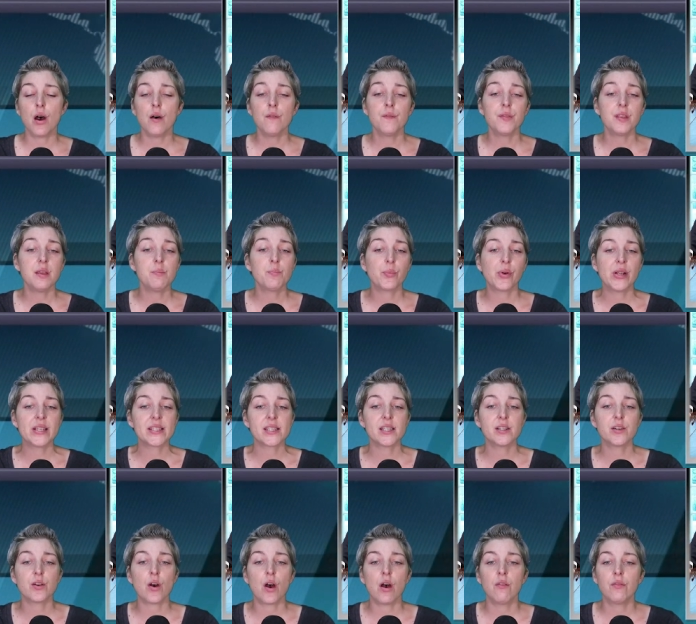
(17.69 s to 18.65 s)
of the
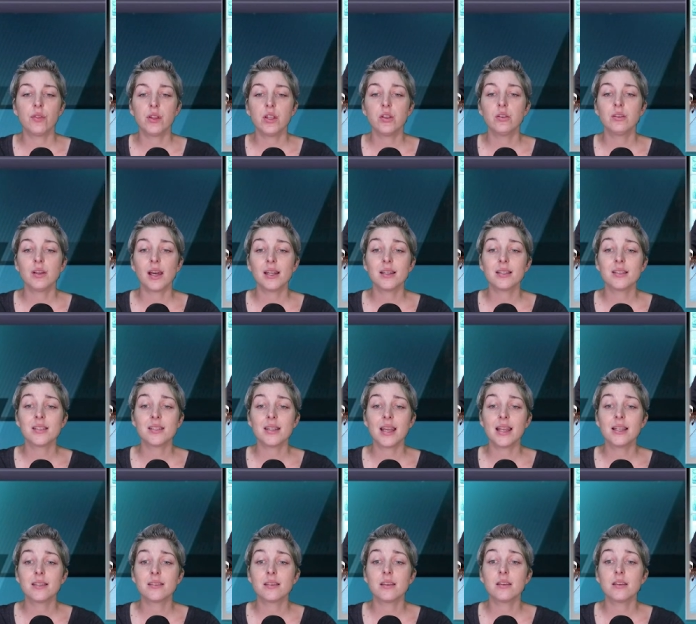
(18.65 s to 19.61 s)
President of the United States